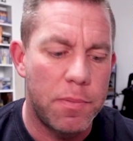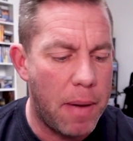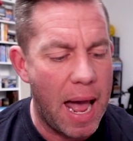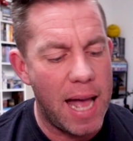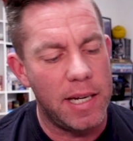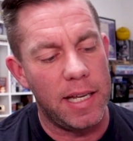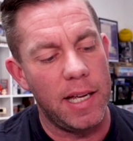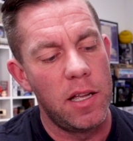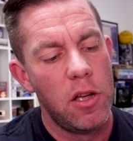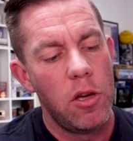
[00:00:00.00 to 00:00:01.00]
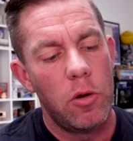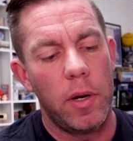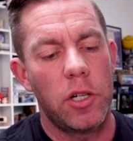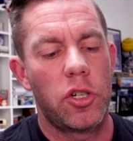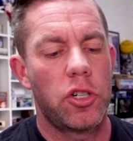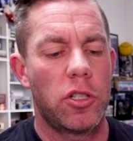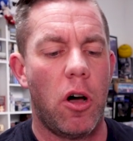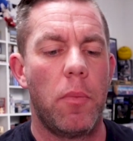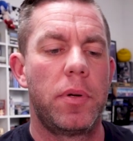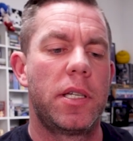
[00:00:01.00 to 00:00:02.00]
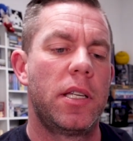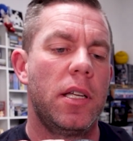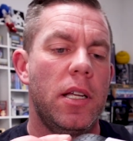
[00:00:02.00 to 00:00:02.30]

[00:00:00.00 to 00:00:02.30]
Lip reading: padding which stops